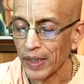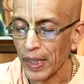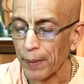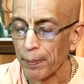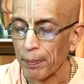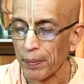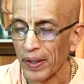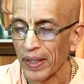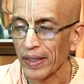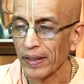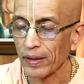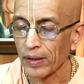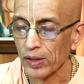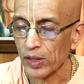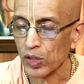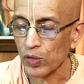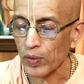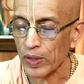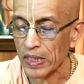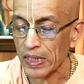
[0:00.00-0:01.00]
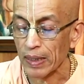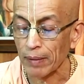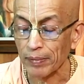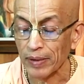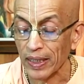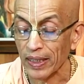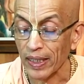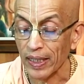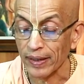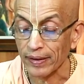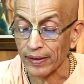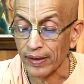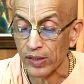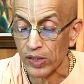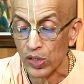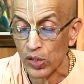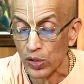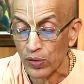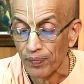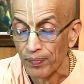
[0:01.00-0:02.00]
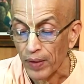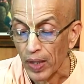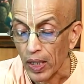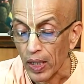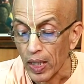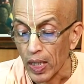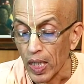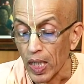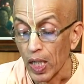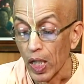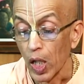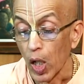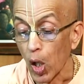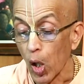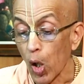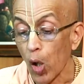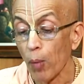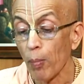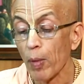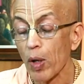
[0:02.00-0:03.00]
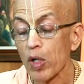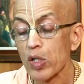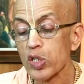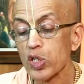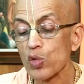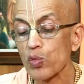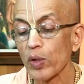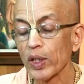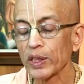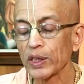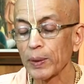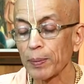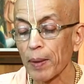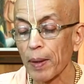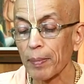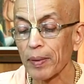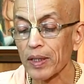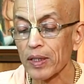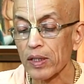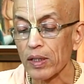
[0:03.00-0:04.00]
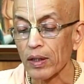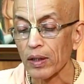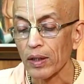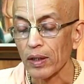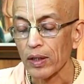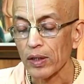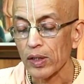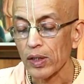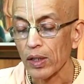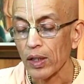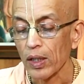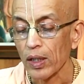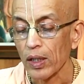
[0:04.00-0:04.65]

Their prayers were something like this: O most worshipable